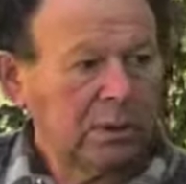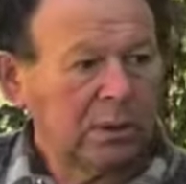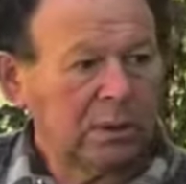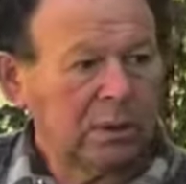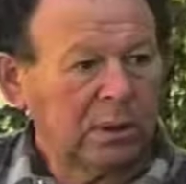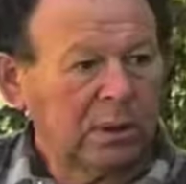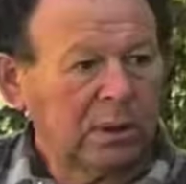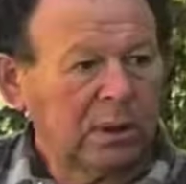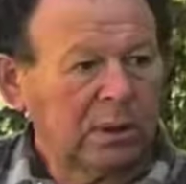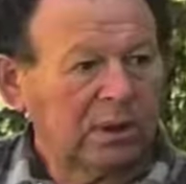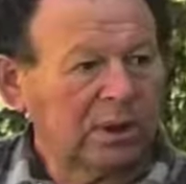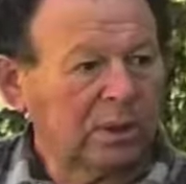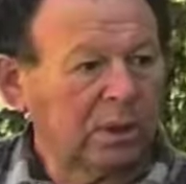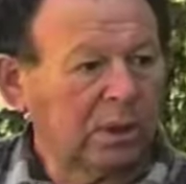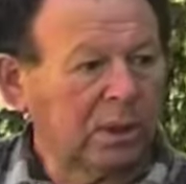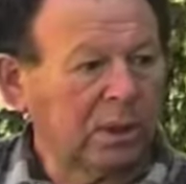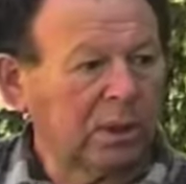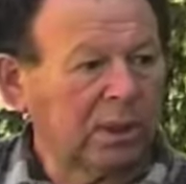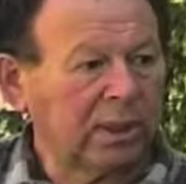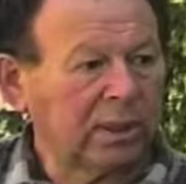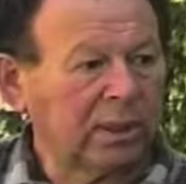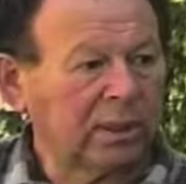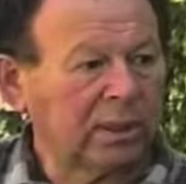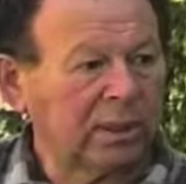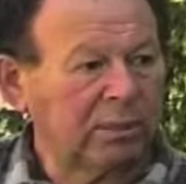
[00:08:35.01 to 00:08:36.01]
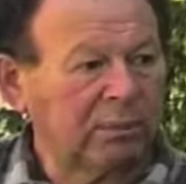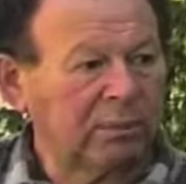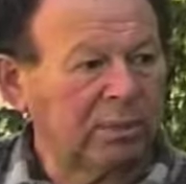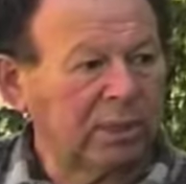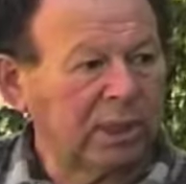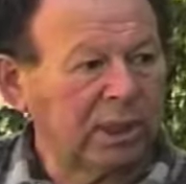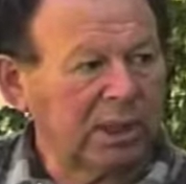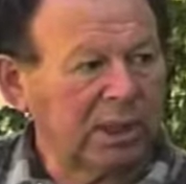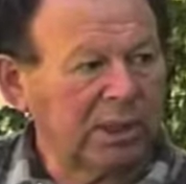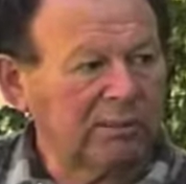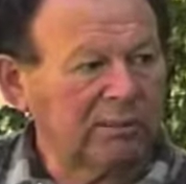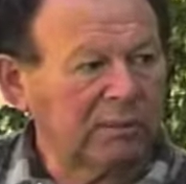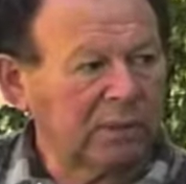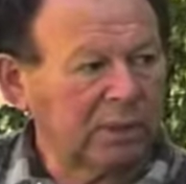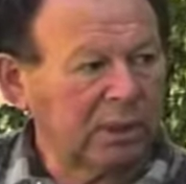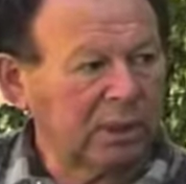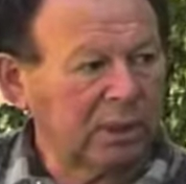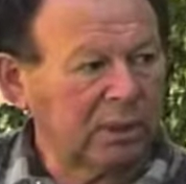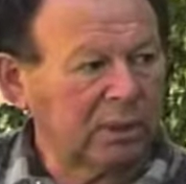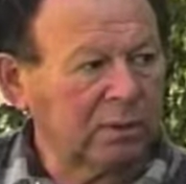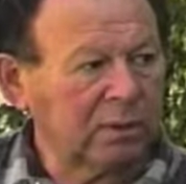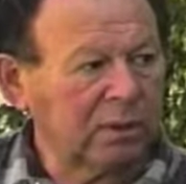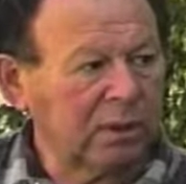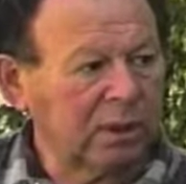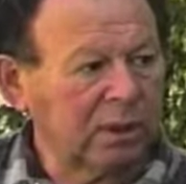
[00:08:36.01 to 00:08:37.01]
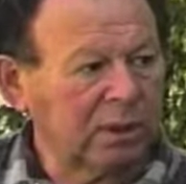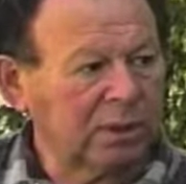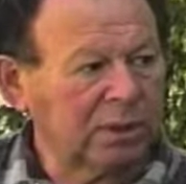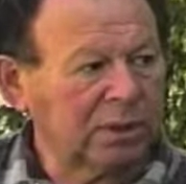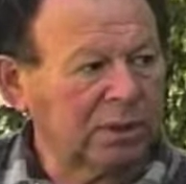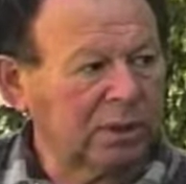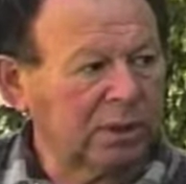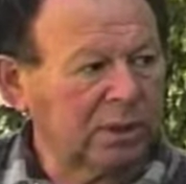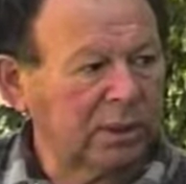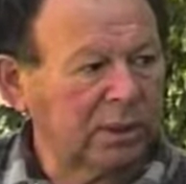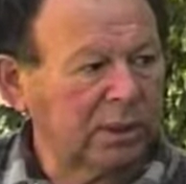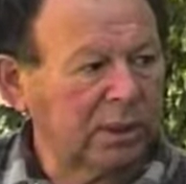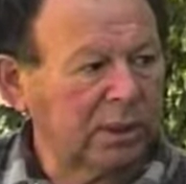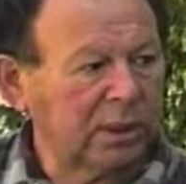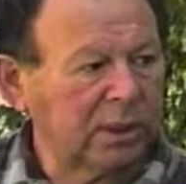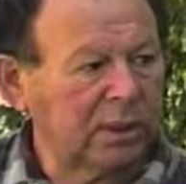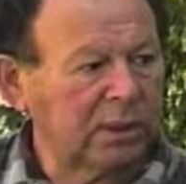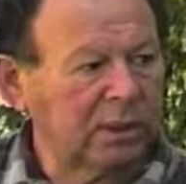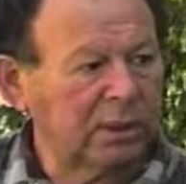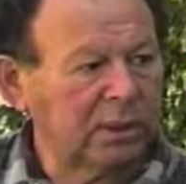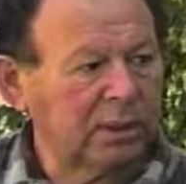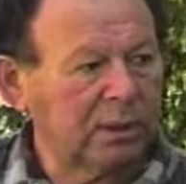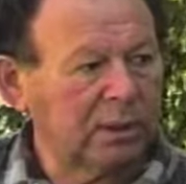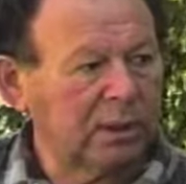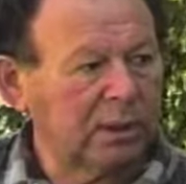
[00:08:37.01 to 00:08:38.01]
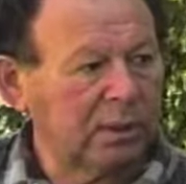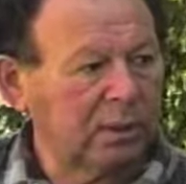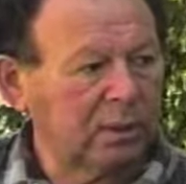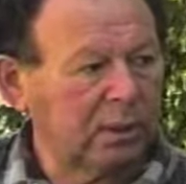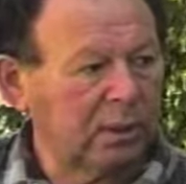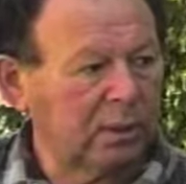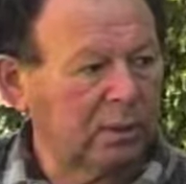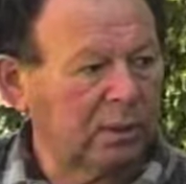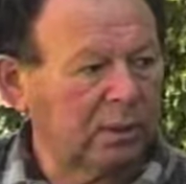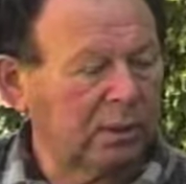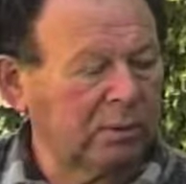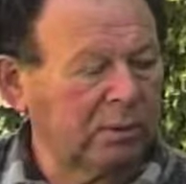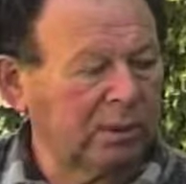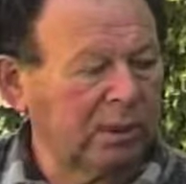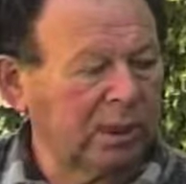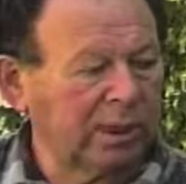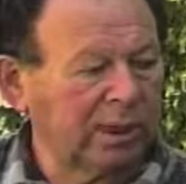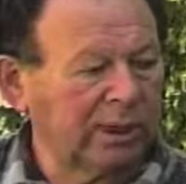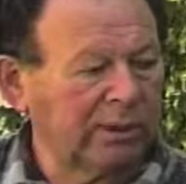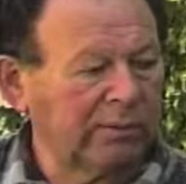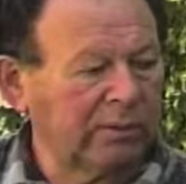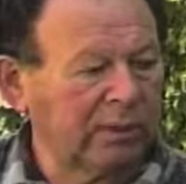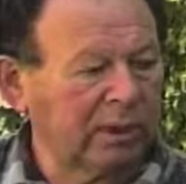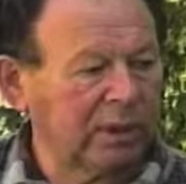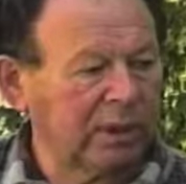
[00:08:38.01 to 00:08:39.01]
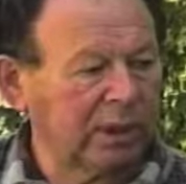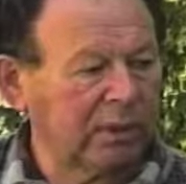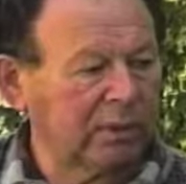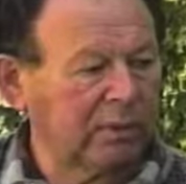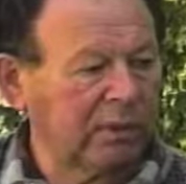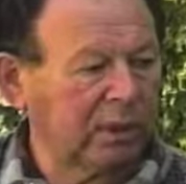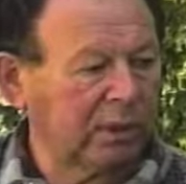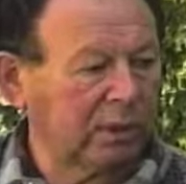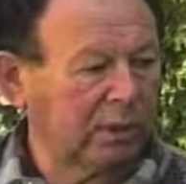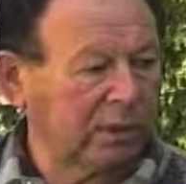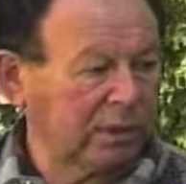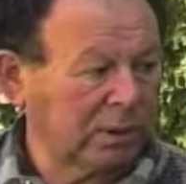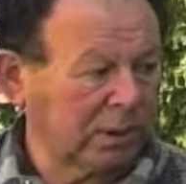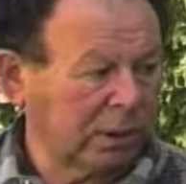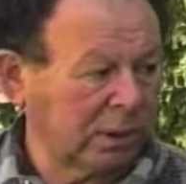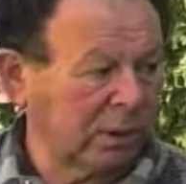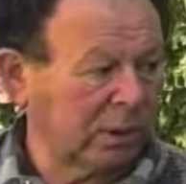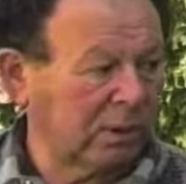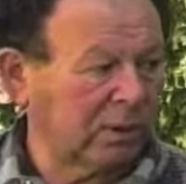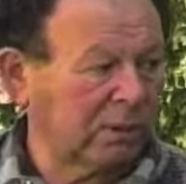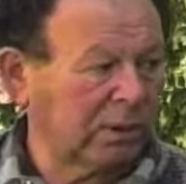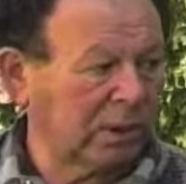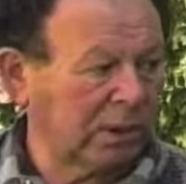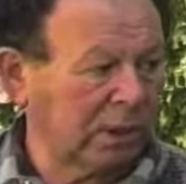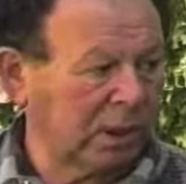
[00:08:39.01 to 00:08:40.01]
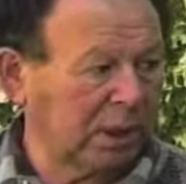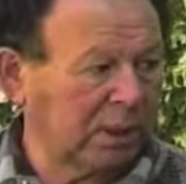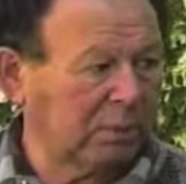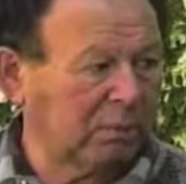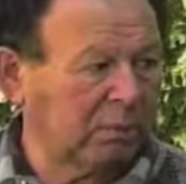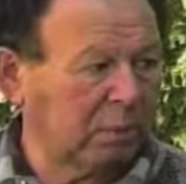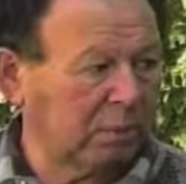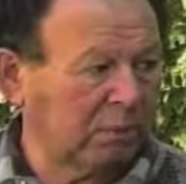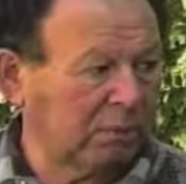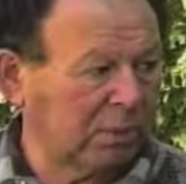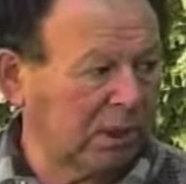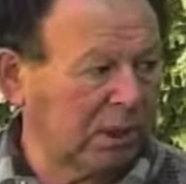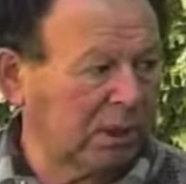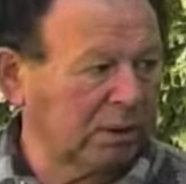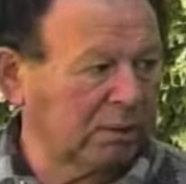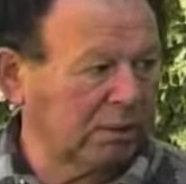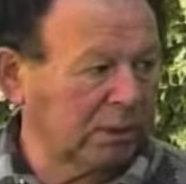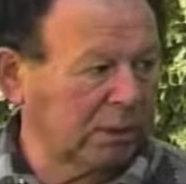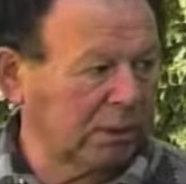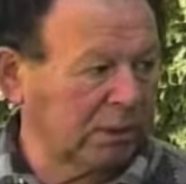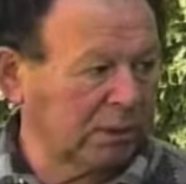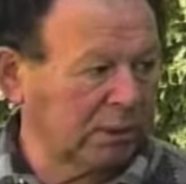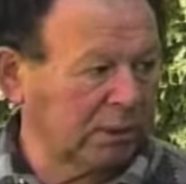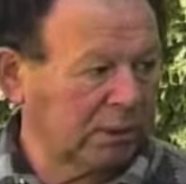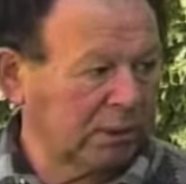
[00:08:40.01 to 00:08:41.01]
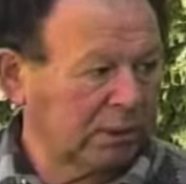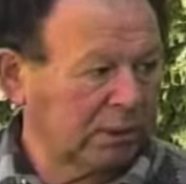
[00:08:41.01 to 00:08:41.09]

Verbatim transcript: As long as he believes that that coalition can hold, I believe that they will continue with the air bombardment.